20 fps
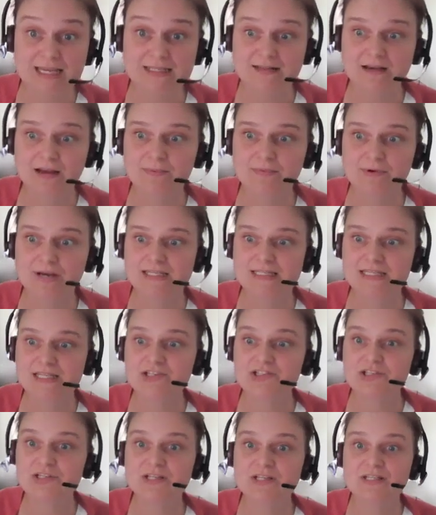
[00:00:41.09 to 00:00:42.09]
SI
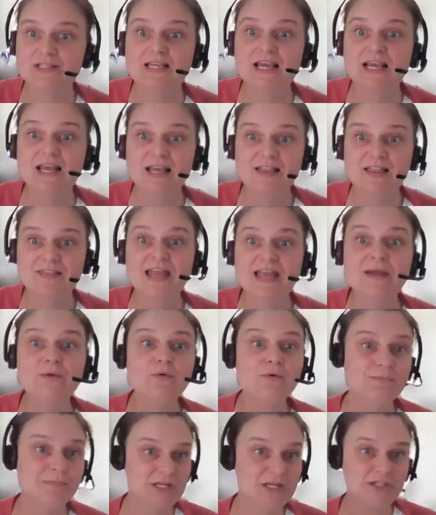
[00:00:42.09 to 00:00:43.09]
practitioners. They
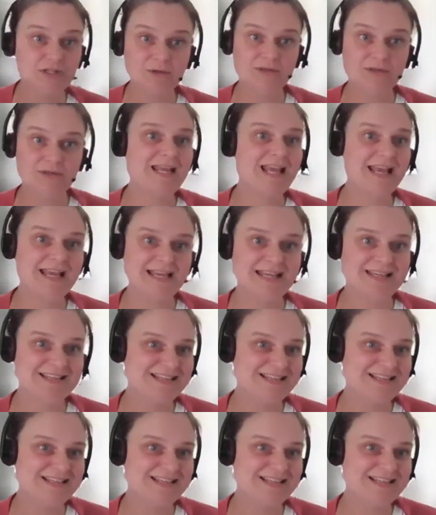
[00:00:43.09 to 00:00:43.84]
would be doing their